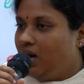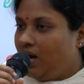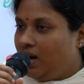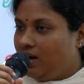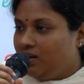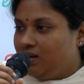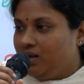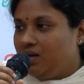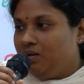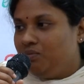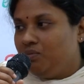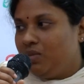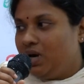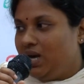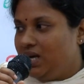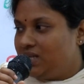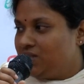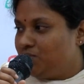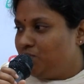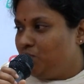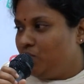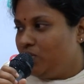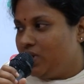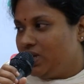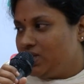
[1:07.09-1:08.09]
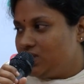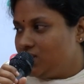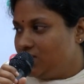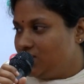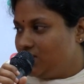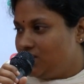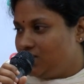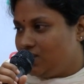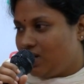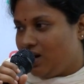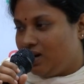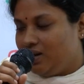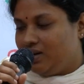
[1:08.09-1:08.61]
And then my exploration
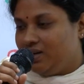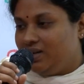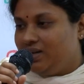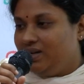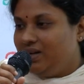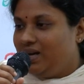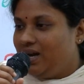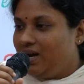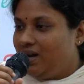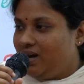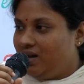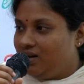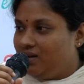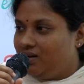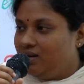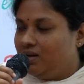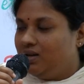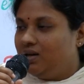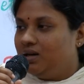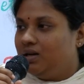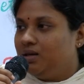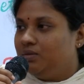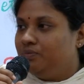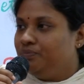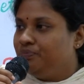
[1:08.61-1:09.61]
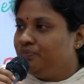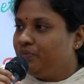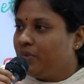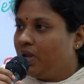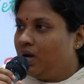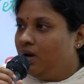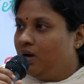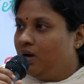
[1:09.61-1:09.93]
started. And